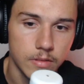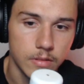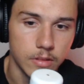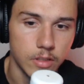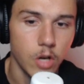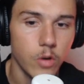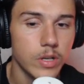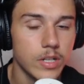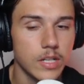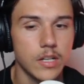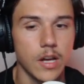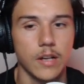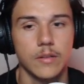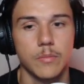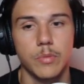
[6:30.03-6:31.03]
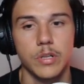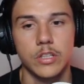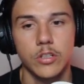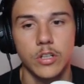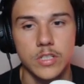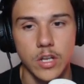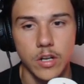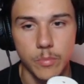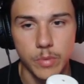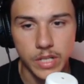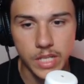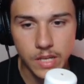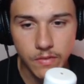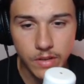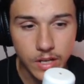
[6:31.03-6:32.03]
No, it did not, but it took us out of break
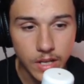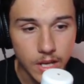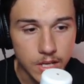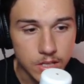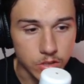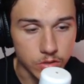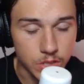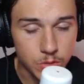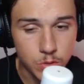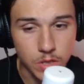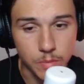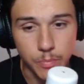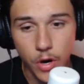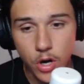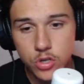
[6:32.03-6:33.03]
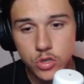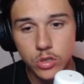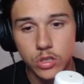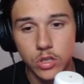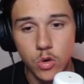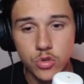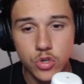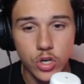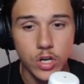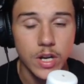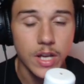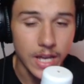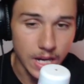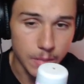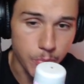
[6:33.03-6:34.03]
even. So this was a partial closure,
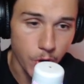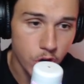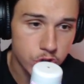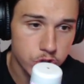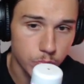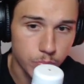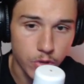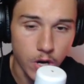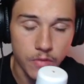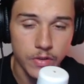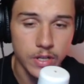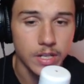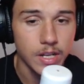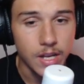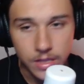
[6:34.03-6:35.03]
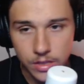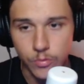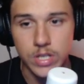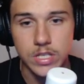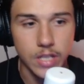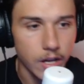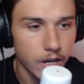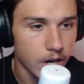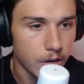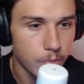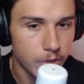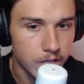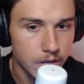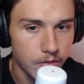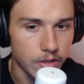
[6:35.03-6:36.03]
a partial profit. The rest got out of
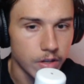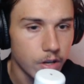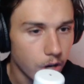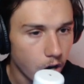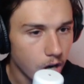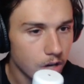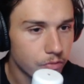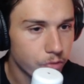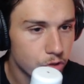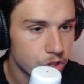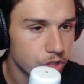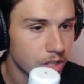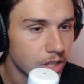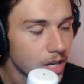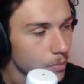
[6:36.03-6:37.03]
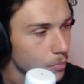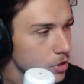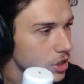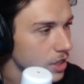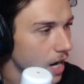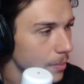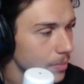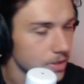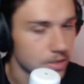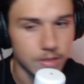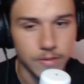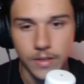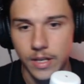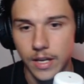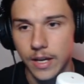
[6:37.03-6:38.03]
break even. Unfortunate, but shit happens.
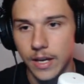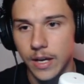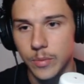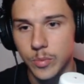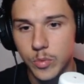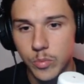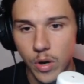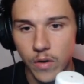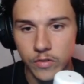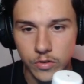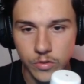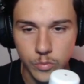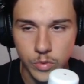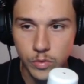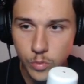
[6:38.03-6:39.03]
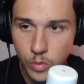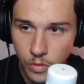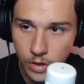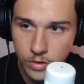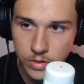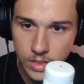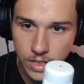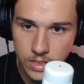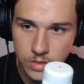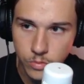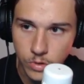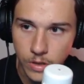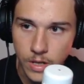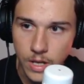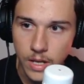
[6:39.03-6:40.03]
We move on to the next
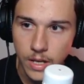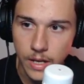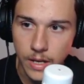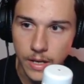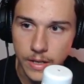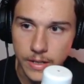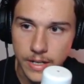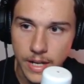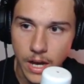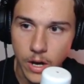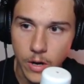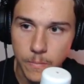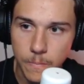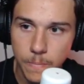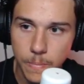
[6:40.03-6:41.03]
one. Now,